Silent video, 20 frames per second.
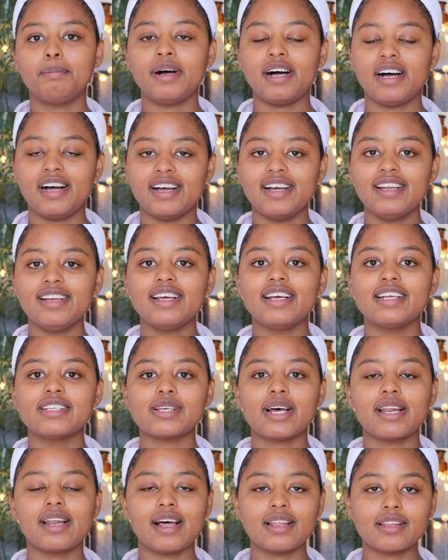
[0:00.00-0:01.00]
but it's
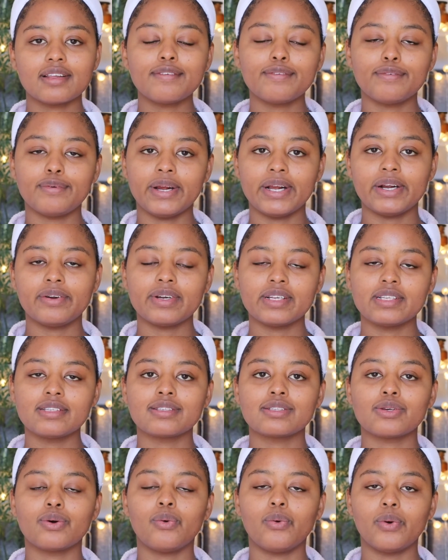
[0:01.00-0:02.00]
another
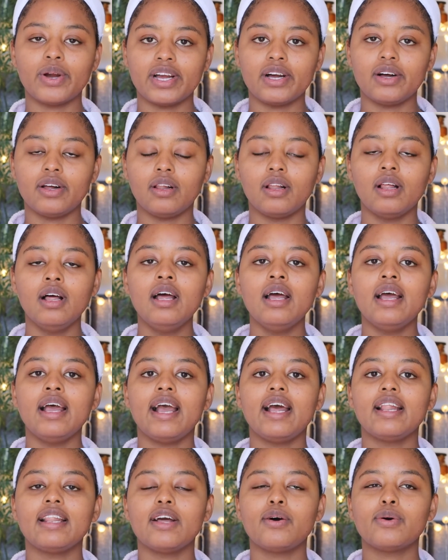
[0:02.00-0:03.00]
fragrance oil,
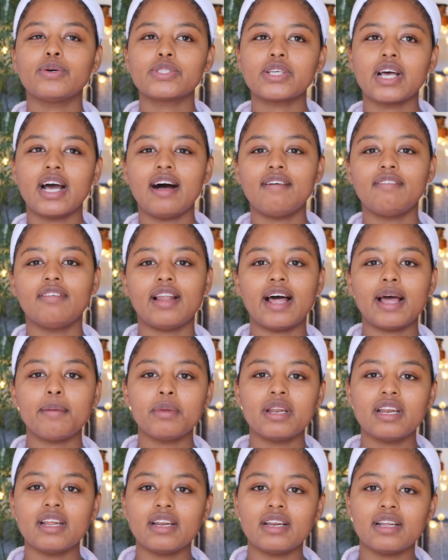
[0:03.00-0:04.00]
and they also have
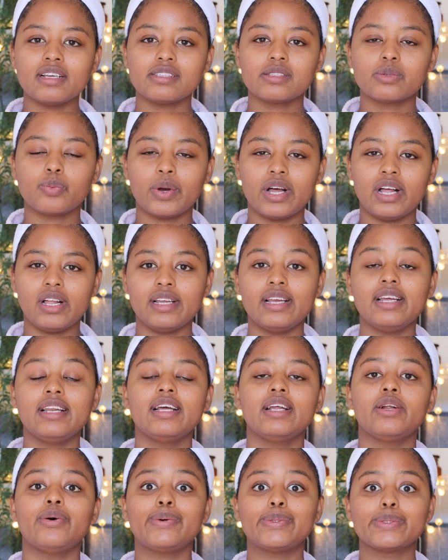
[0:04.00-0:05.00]
limonene as well in
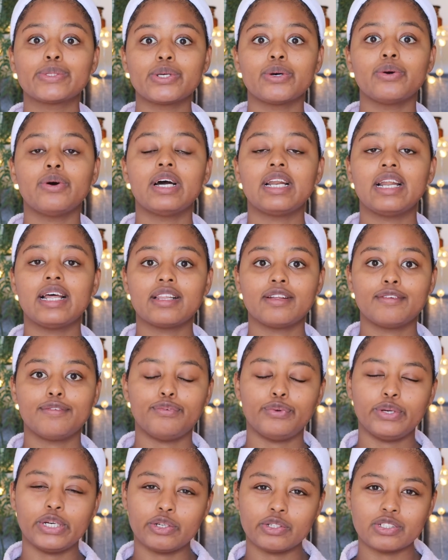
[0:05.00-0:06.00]
it, also another
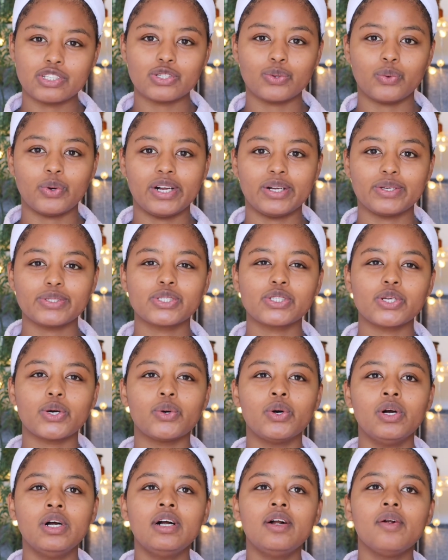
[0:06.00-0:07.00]
fragrance oil.
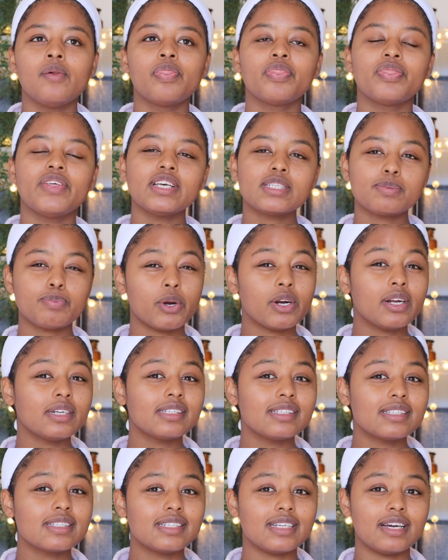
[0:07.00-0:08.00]
So this
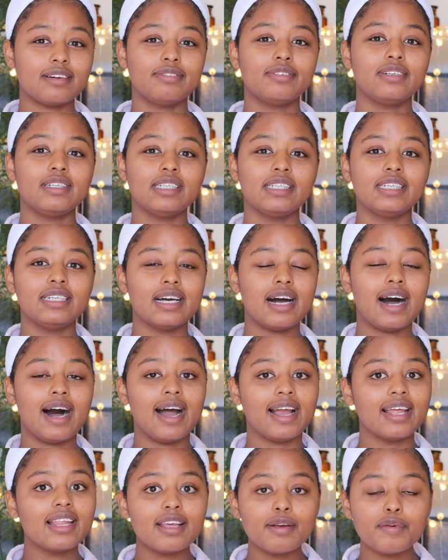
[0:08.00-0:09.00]
product is definitely
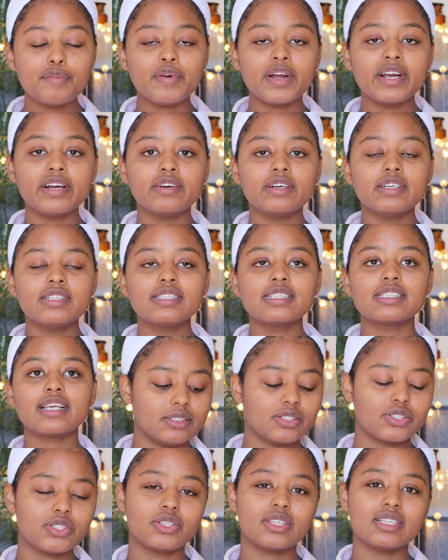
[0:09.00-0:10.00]
highly fragranced.
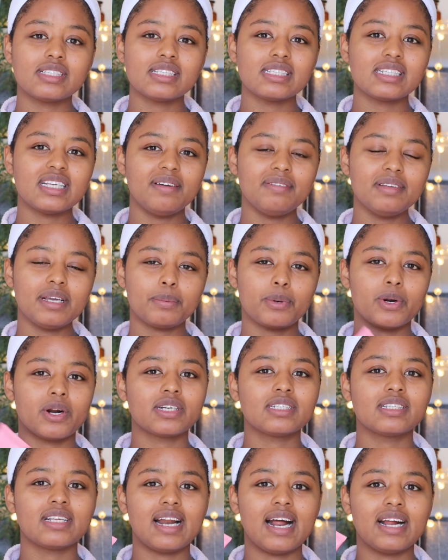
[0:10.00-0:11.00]
So this is definitely a
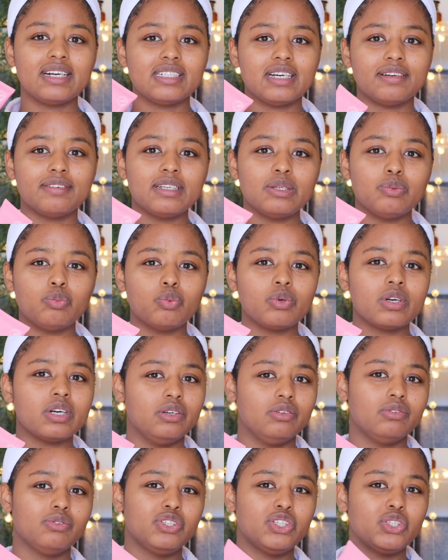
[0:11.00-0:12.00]
product that I definitely
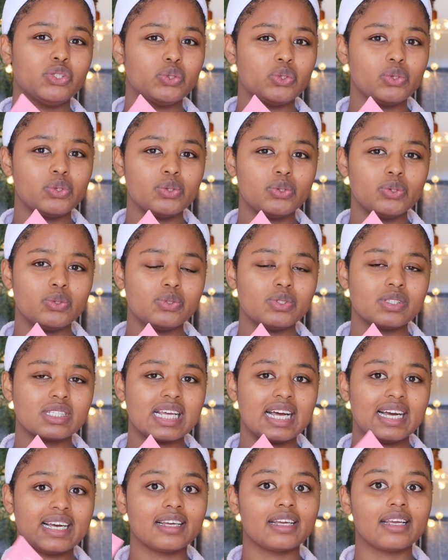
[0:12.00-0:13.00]
wouldn't use
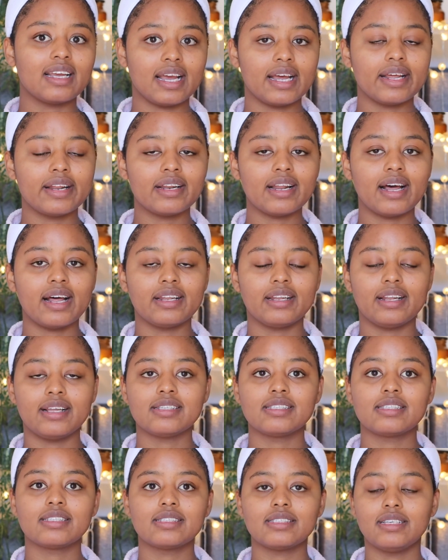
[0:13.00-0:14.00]
again
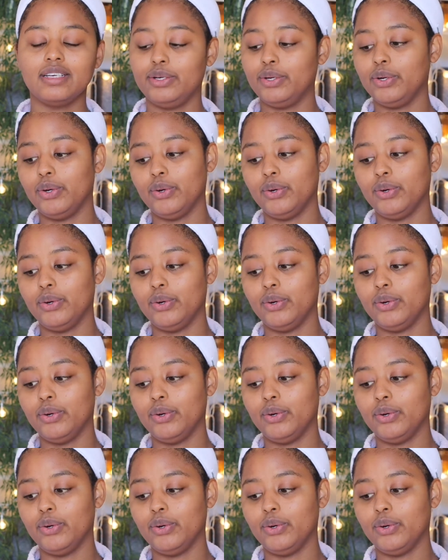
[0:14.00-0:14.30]
unless, you